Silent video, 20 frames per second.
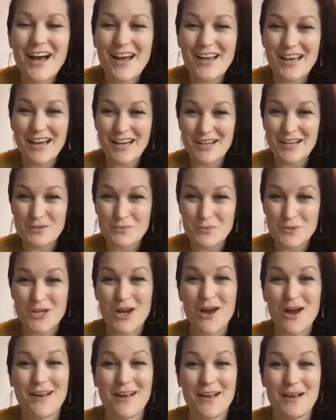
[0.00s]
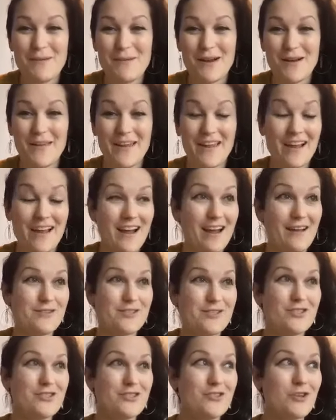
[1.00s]
Again, because we're talking about like, I have
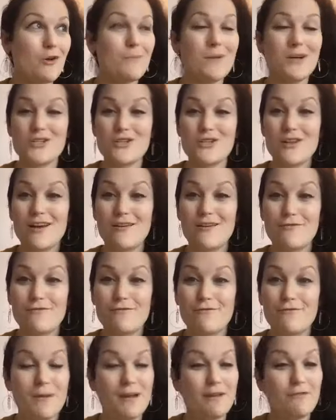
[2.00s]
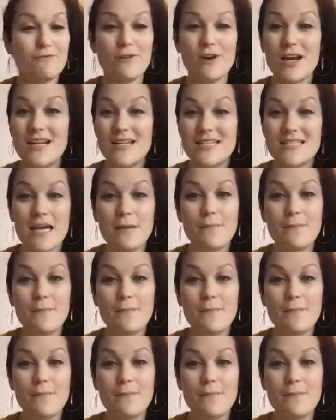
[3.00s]
so much love for my friends.